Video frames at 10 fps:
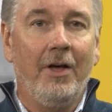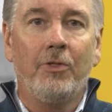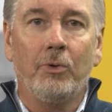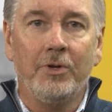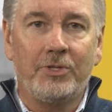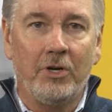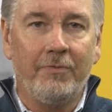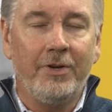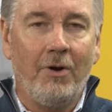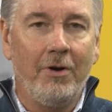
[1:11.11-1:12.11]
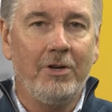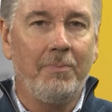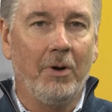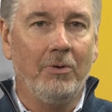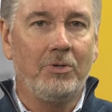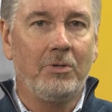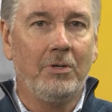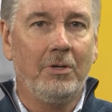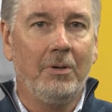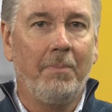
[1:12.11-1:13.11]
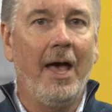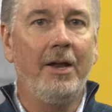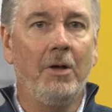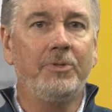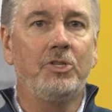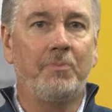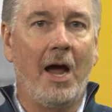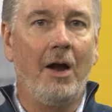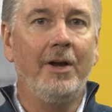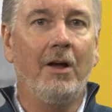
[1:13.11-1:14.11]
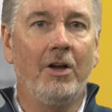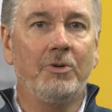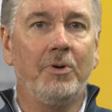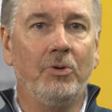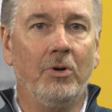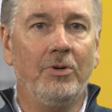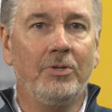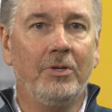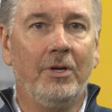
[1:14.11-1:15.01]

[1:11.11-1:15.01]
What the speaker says: Through a servant-hearted approach, Pat helps aspiring entrepreneurs